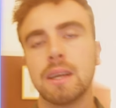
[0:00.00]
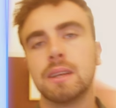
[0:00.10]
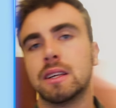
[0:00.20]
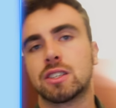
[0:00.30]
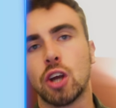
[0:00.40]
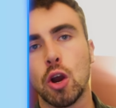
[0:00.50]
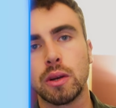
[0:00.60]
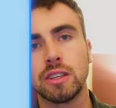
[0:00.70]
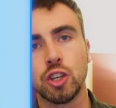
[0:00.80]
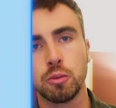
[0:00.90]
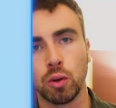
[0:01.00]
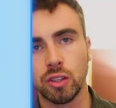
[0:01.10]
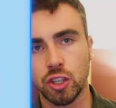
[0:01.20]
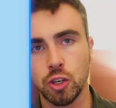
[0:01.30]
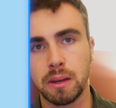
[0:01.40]
There's currently
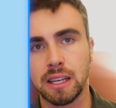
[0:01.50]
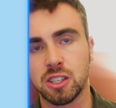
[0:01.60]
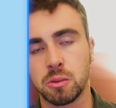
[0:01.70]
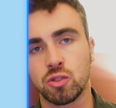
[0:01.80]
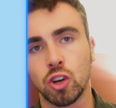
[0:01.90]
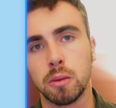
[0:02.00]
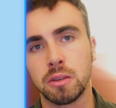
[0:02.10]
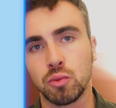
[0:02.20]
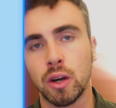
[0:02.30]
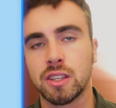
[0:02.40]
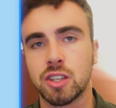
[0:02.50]
2.2 million subscribers, right?